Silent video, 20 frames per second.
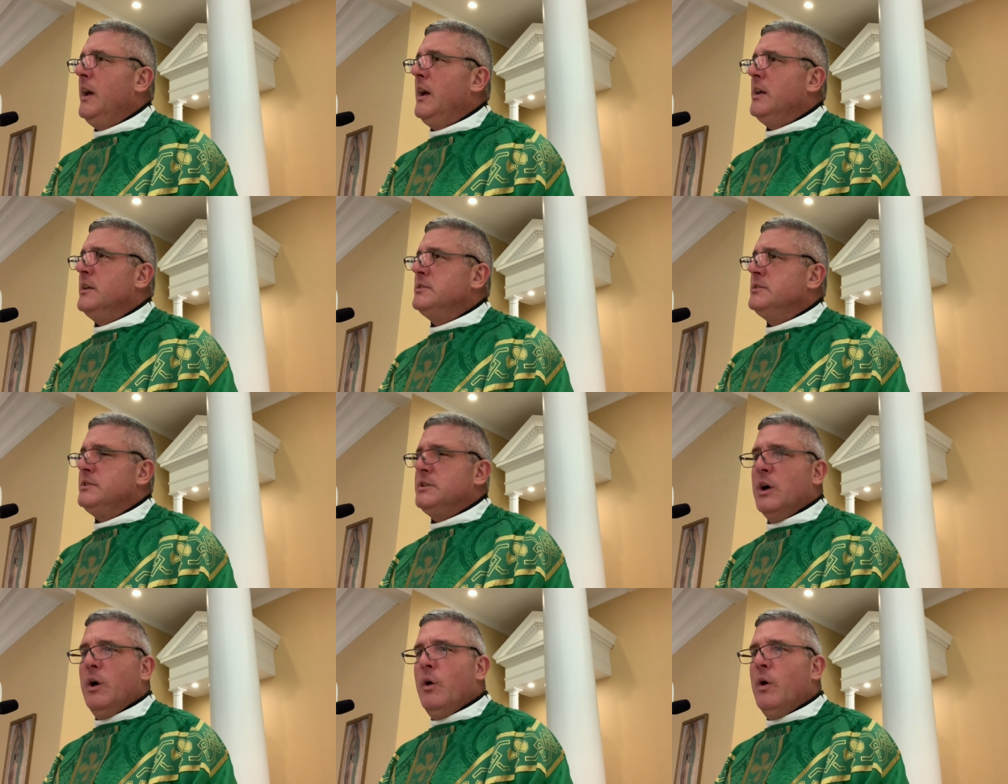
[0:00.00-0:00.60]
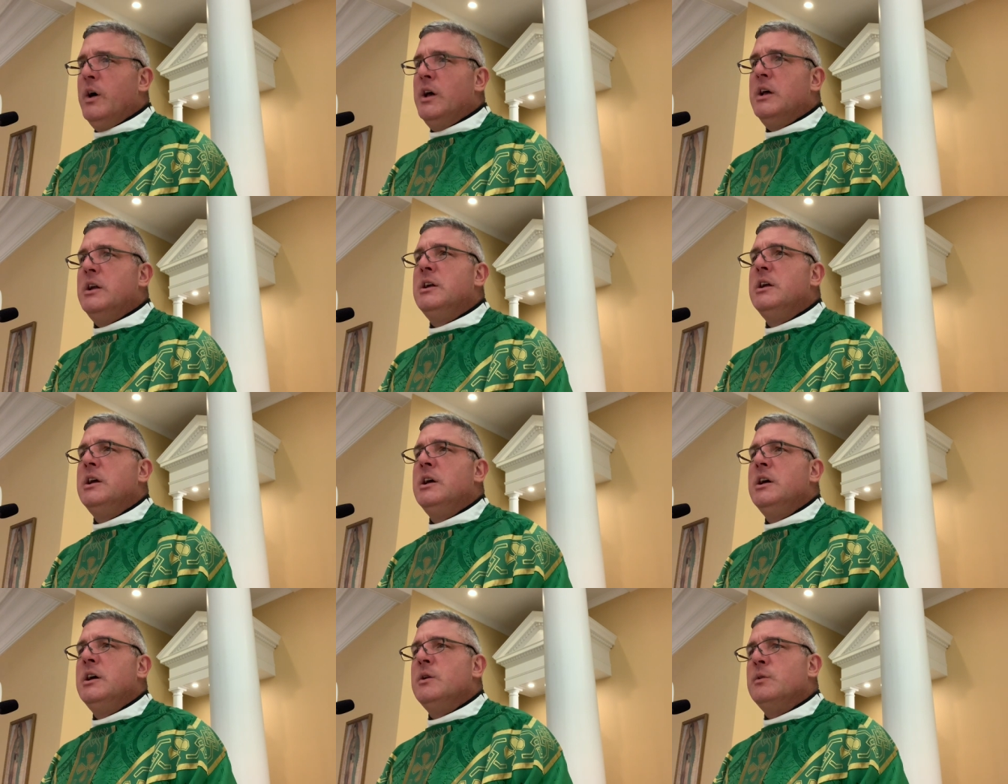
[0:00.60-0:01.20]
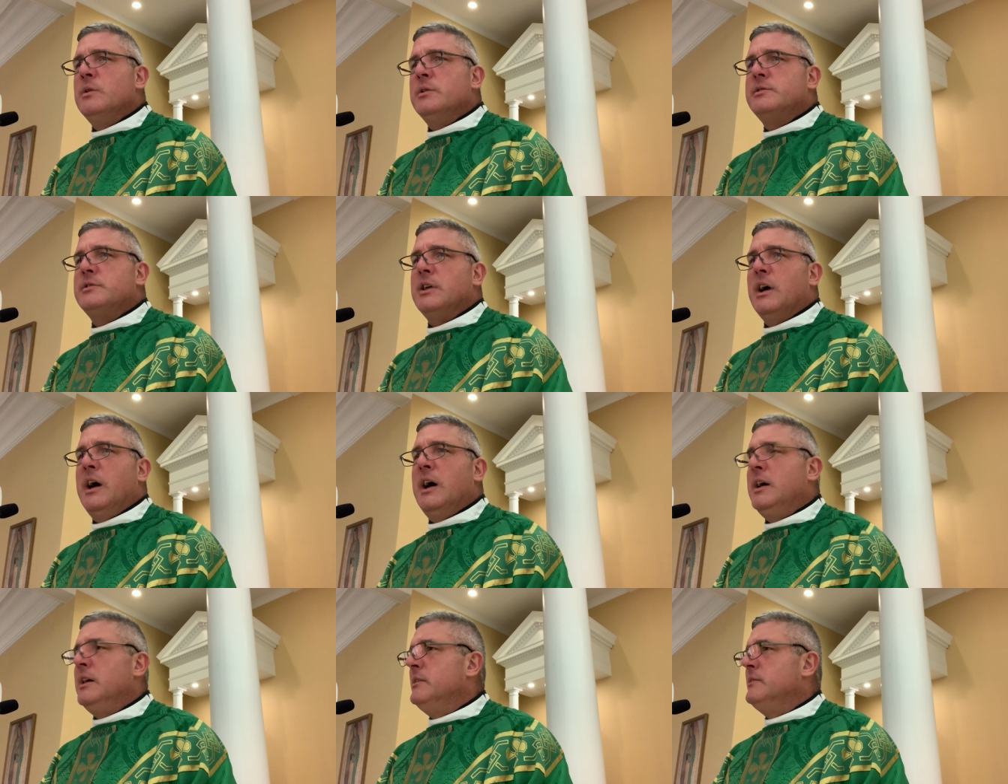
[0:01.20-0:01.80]
and show it with
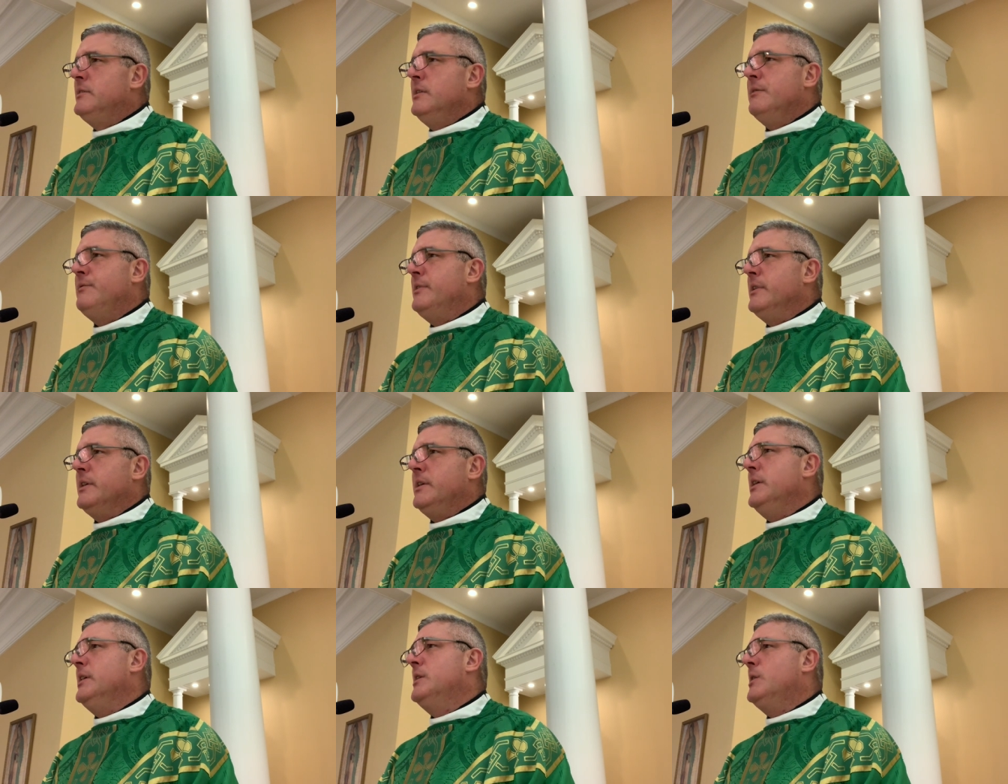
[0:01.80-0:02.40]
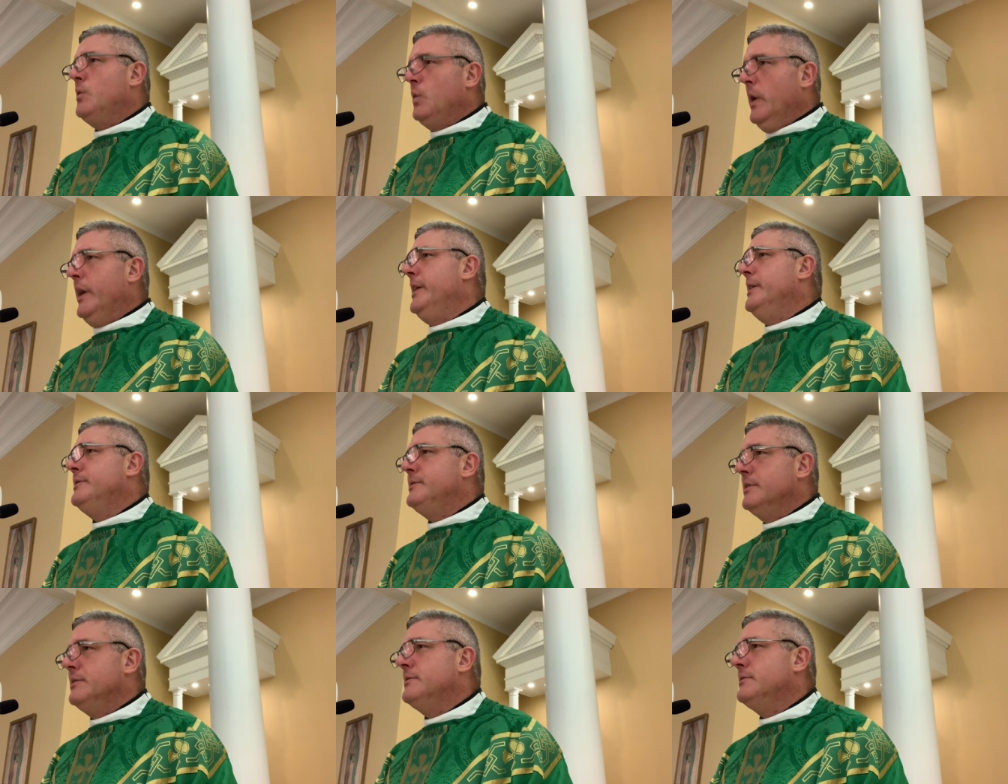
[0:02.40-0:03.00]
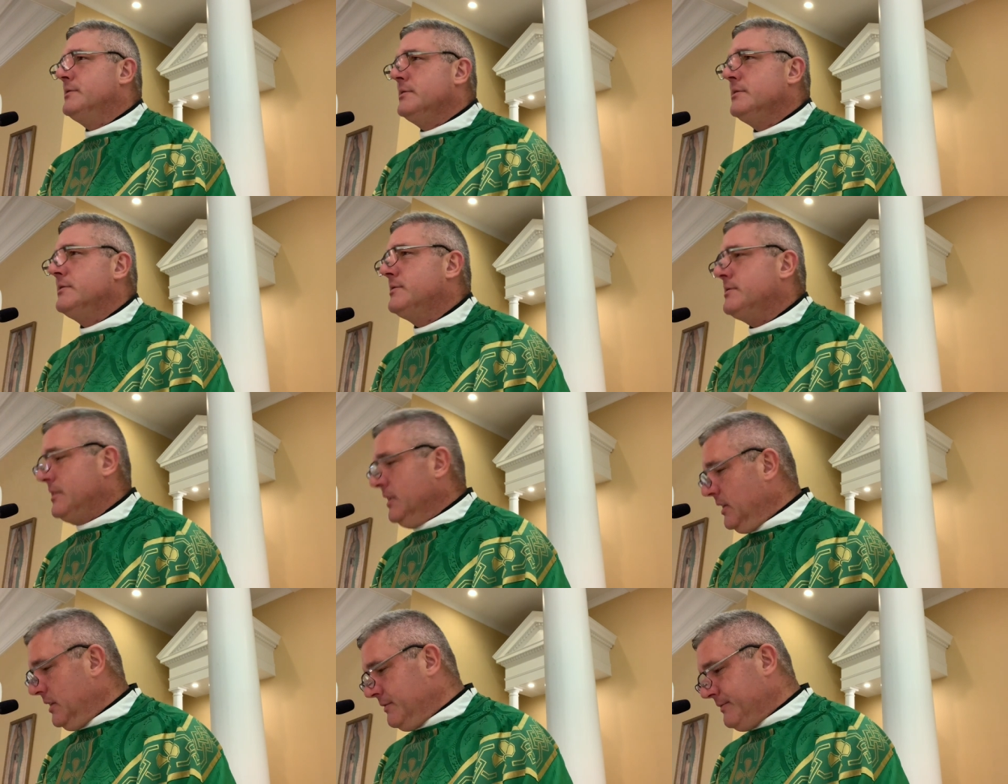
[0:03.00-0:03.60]
scientific equations and
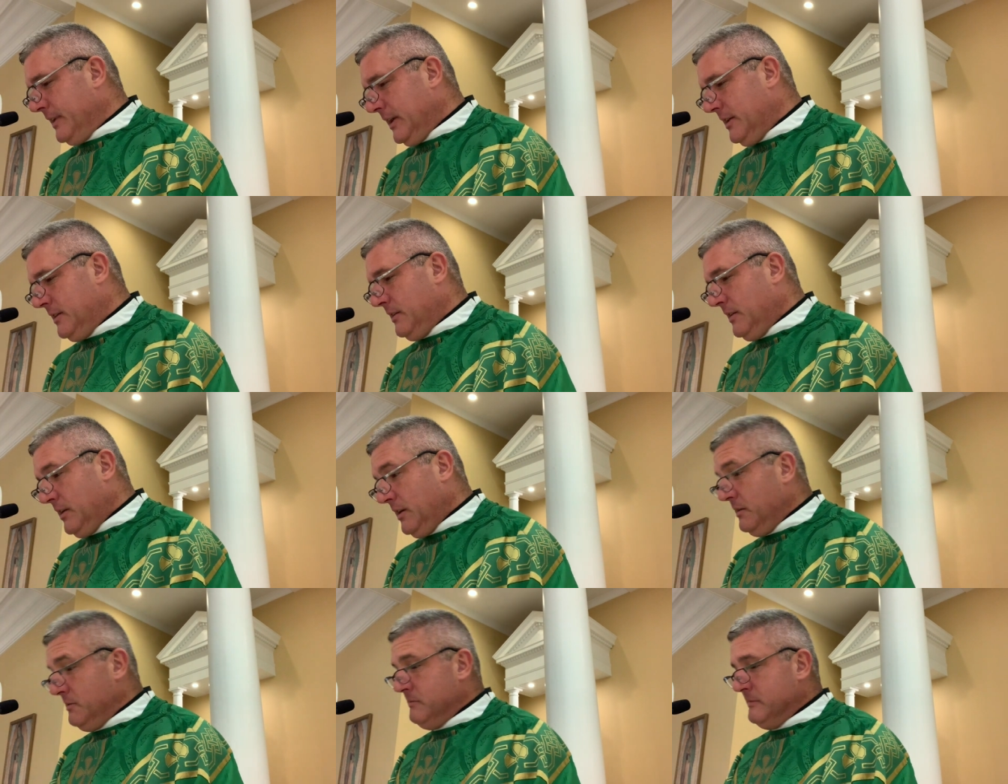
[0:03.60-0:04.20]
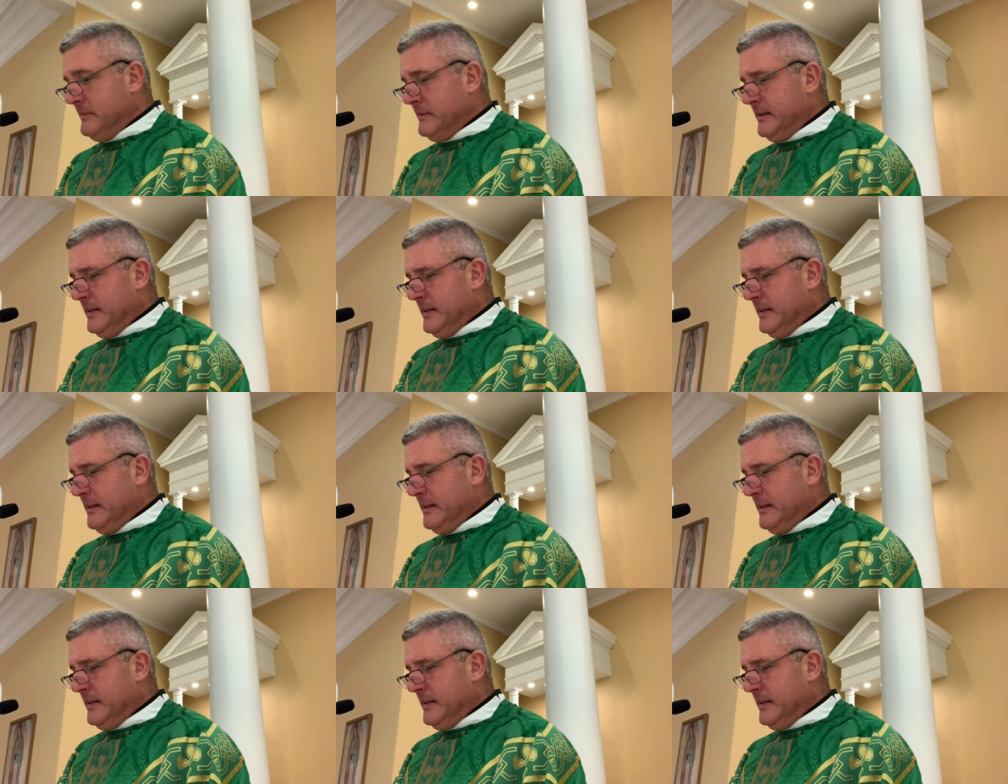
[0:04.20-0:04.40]
stuff. I don't know.